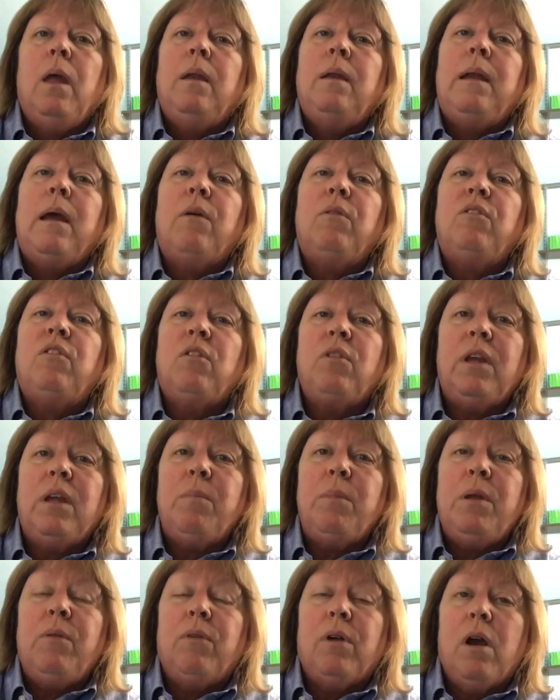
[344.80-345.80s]
Now, don't
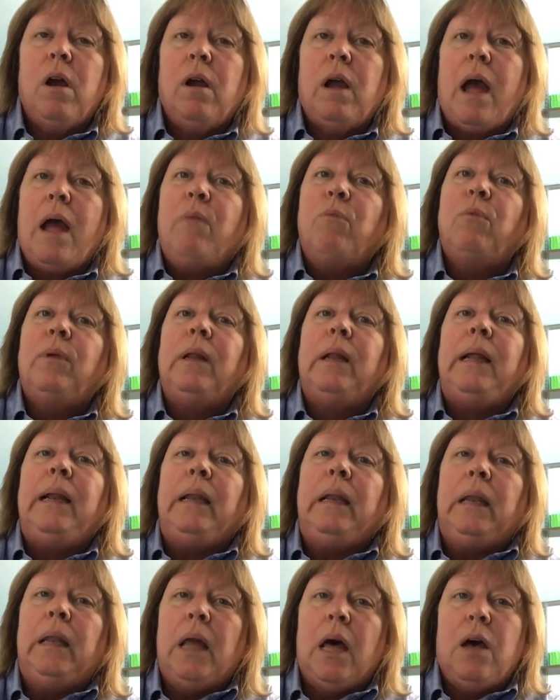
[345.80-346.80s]
get me wrong, I really
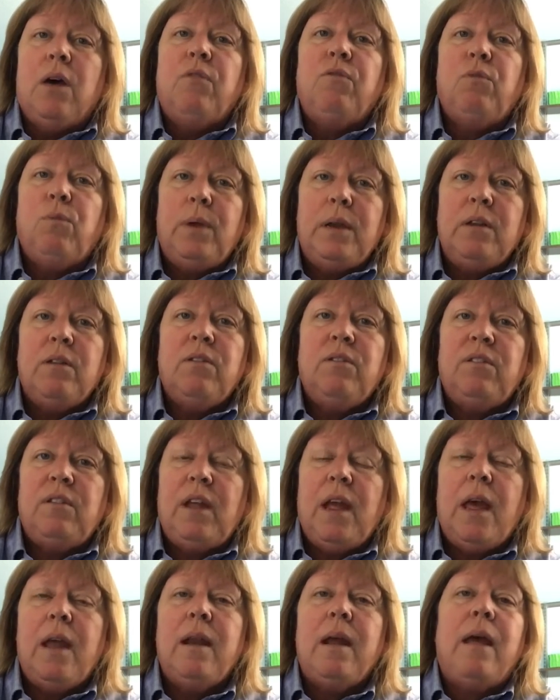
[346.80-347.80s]
love Windows
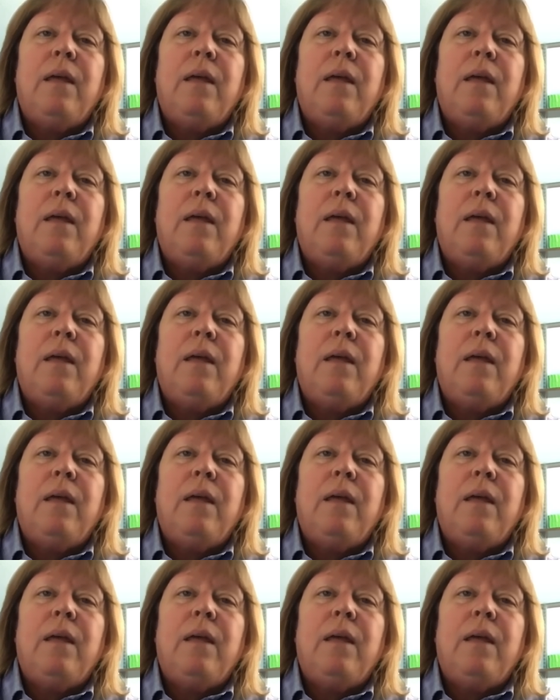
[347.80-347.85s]
10.